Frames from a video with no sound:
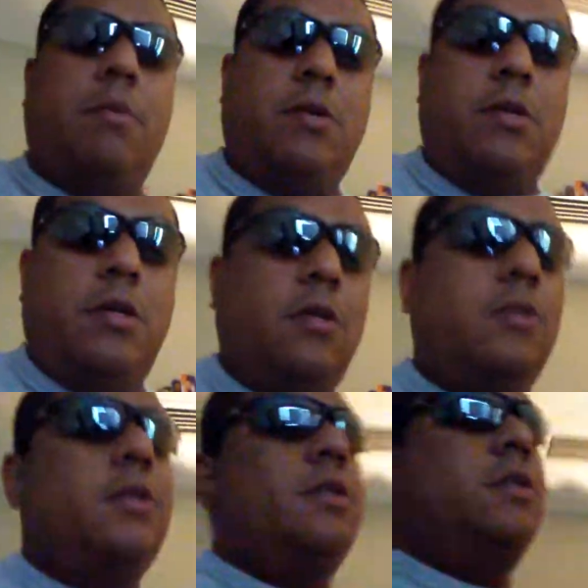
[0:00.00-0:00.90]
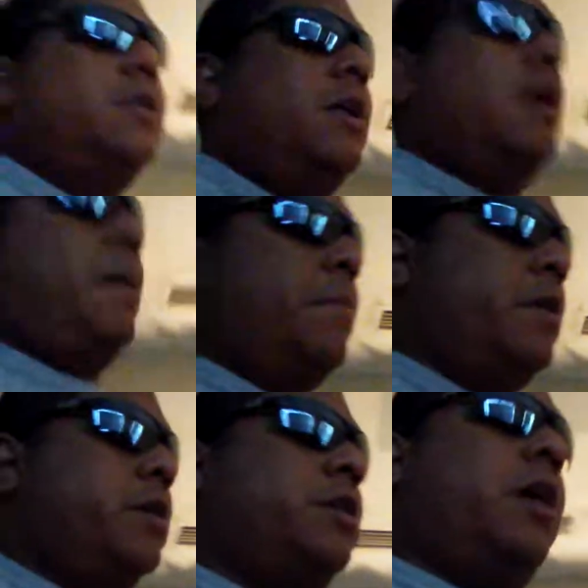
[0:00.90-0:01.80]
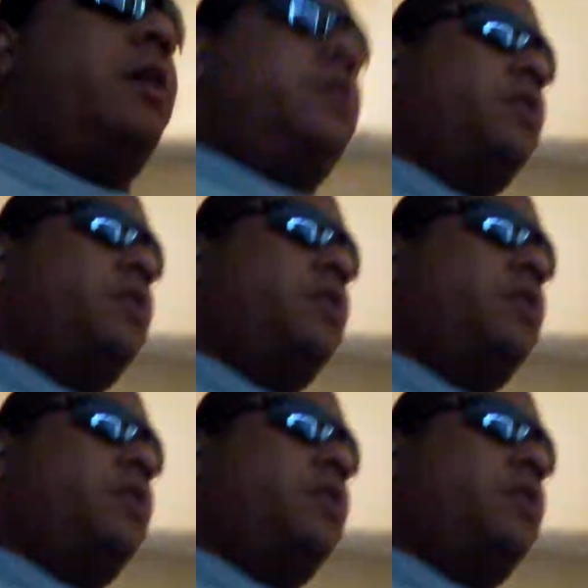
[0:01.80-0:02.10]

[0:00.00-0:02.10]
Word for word: coming in, and I've been excited to